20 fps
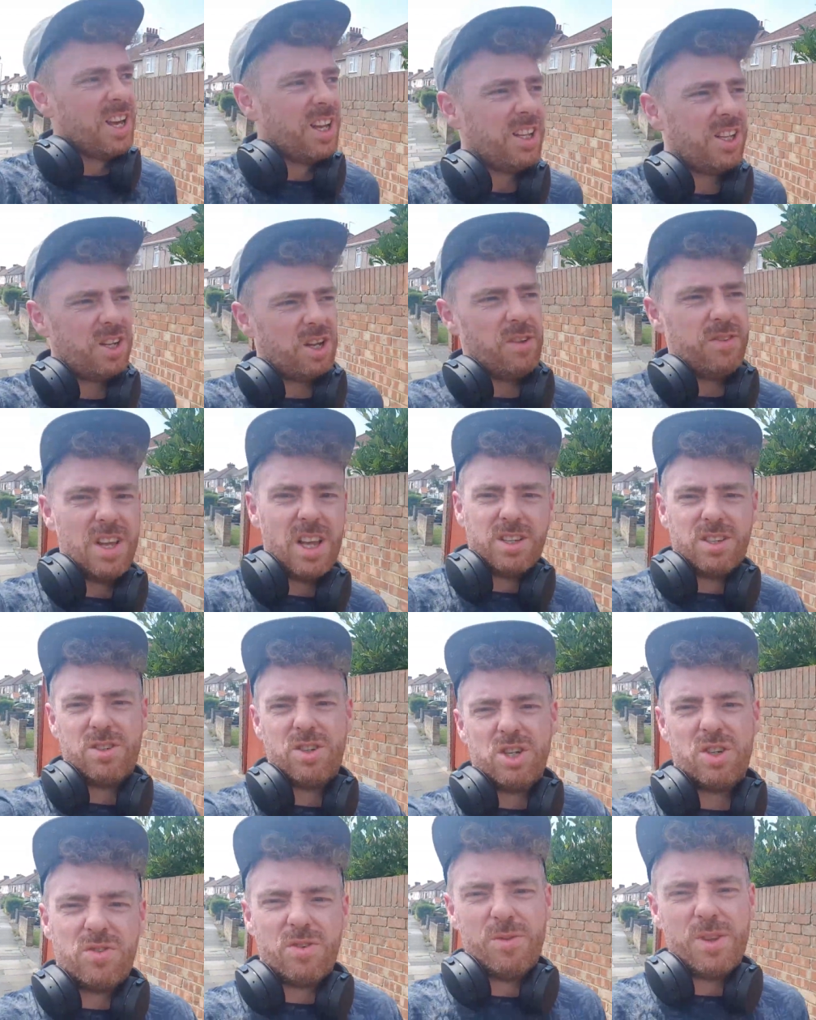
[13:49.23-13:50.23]
Don't know if that's
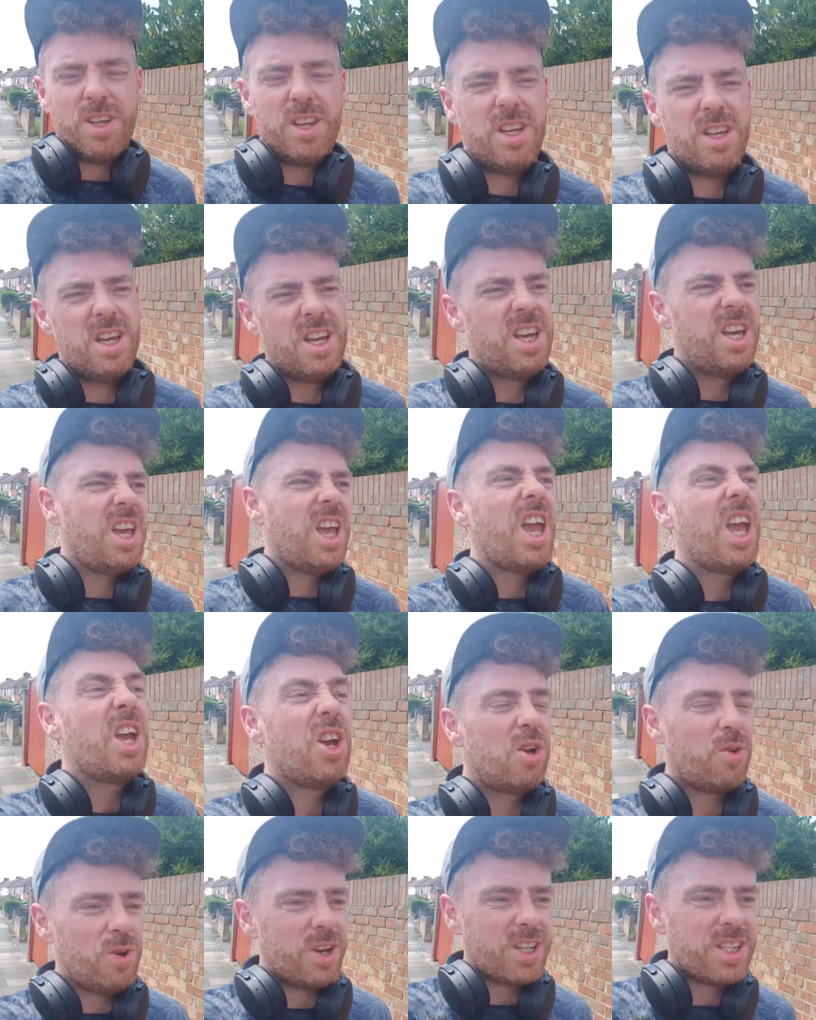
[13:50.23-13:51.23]
just from the
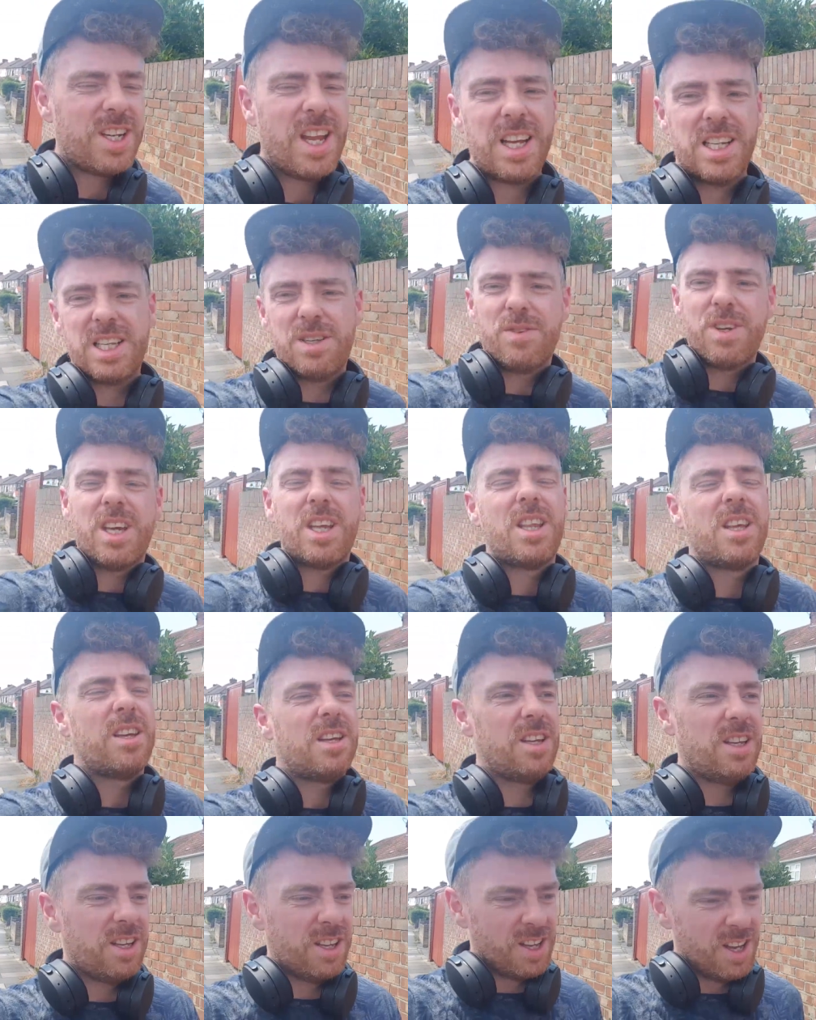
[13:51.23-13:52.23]
increase in activity
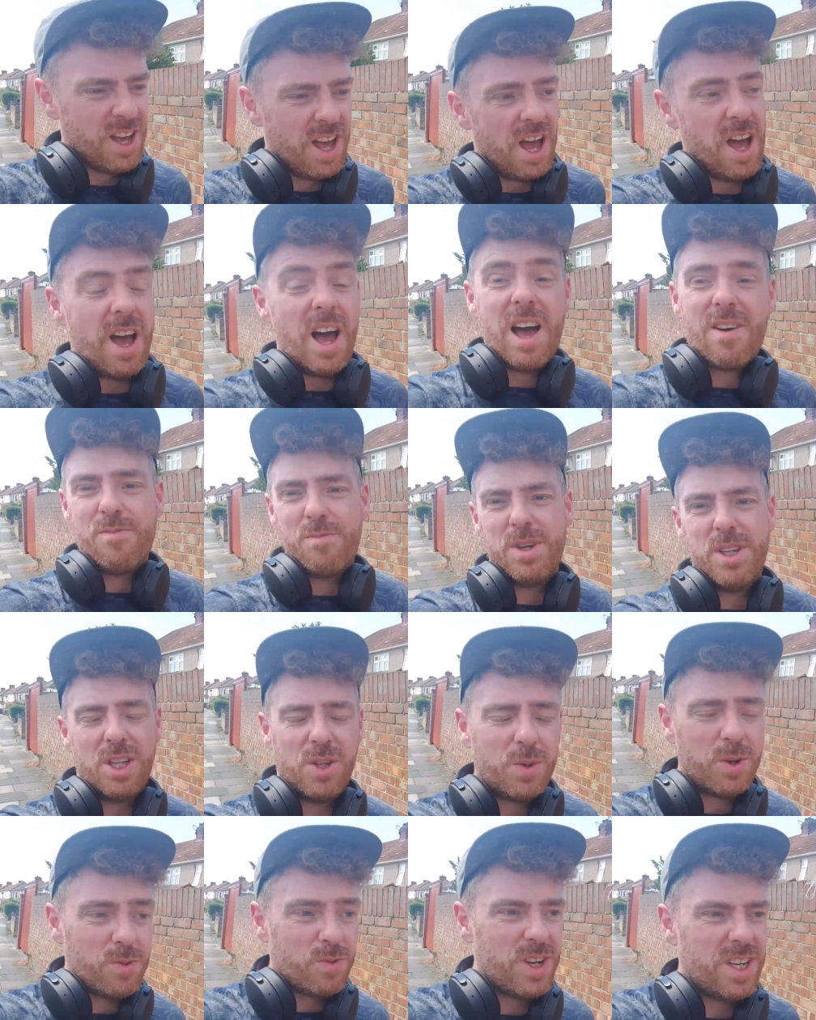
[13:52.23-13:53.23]
that I haven't been
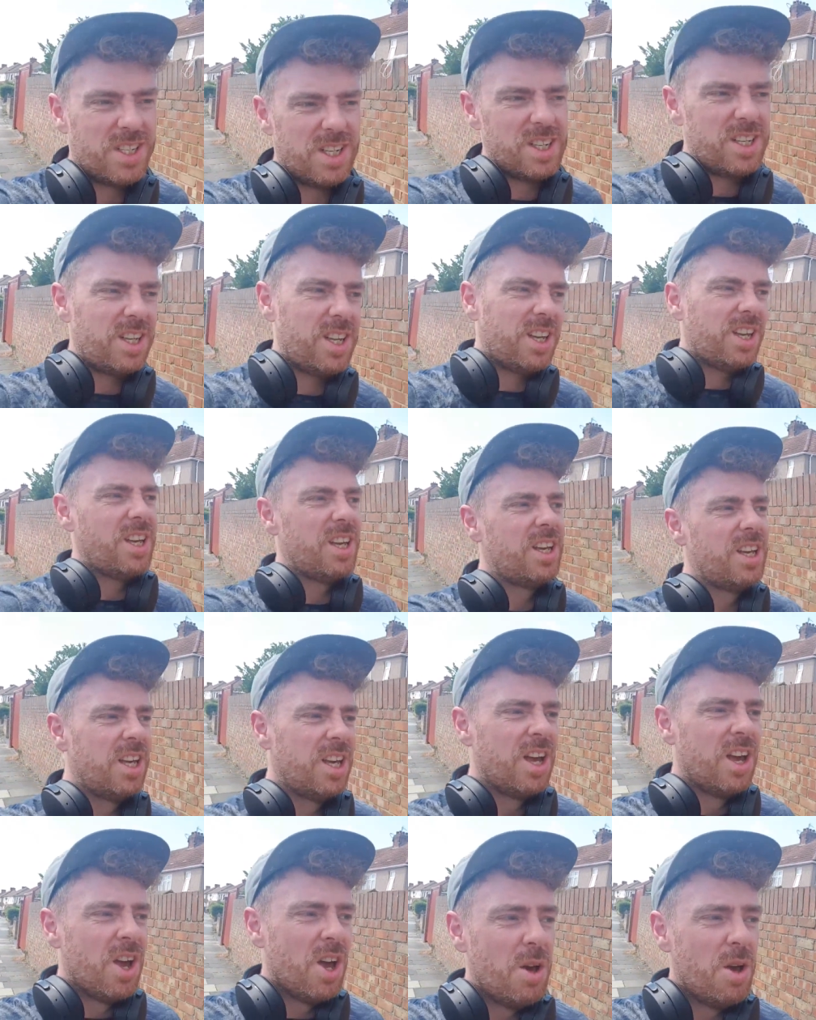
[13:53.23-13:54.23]
doing recently,
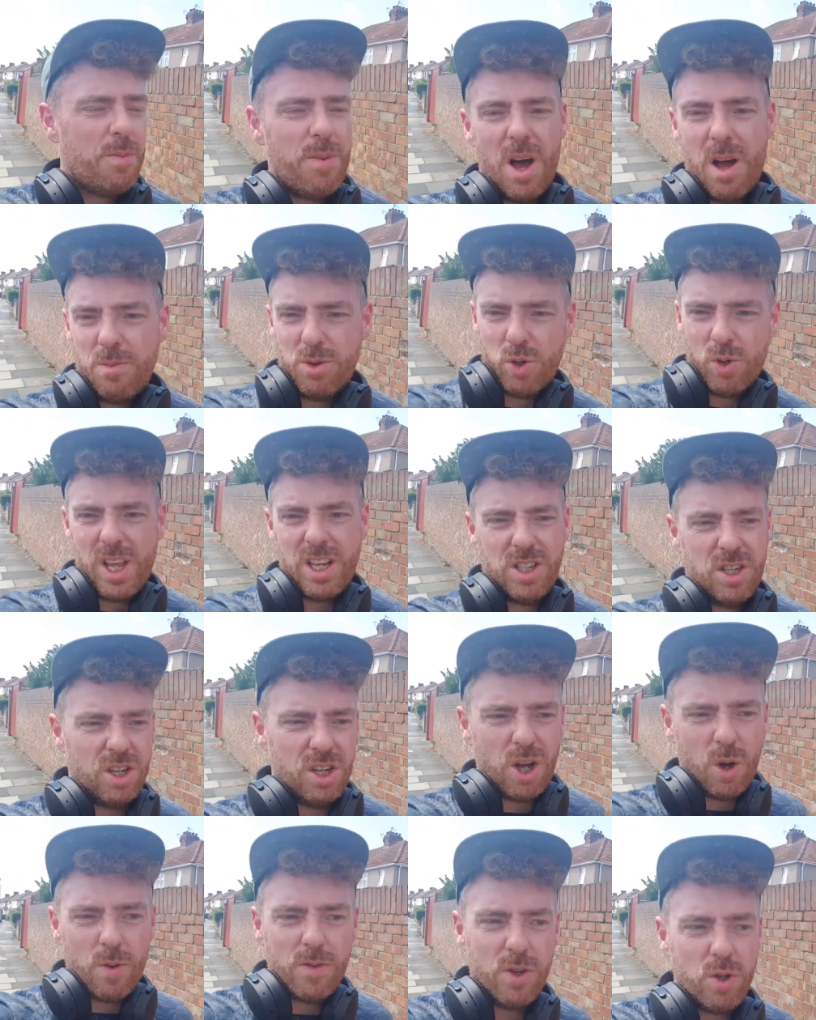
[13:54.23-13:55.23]
but I'm sure that's going to
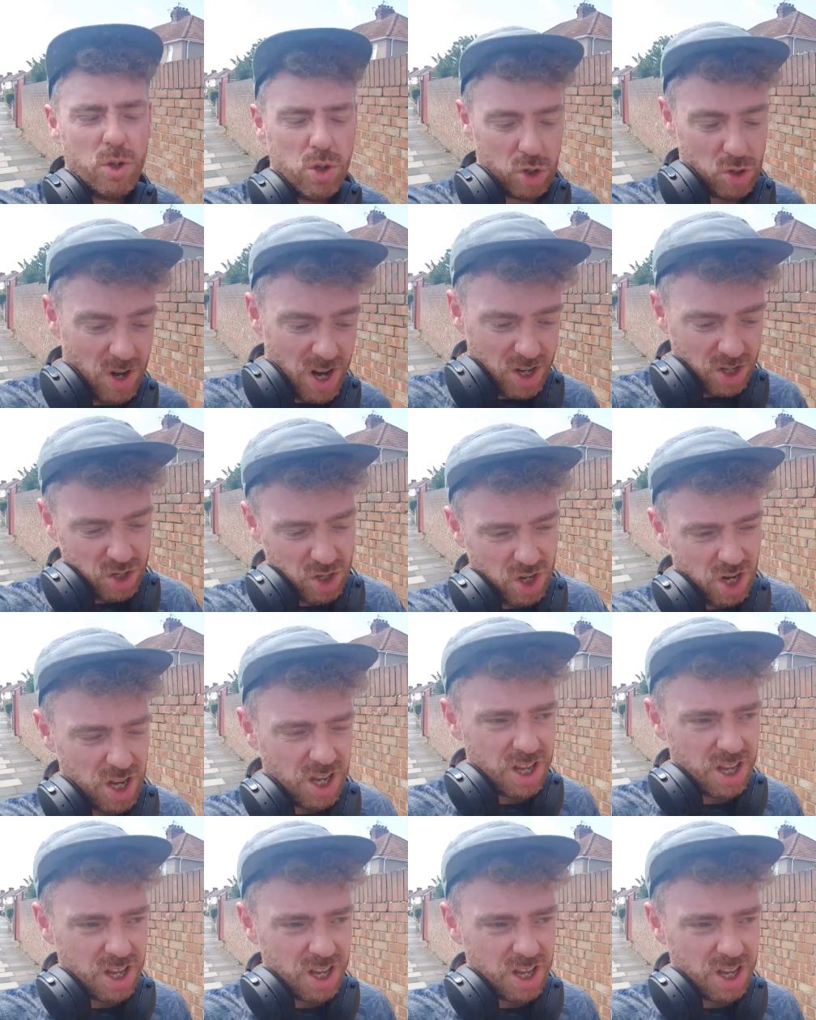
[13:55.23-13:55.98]
go with a good stretch.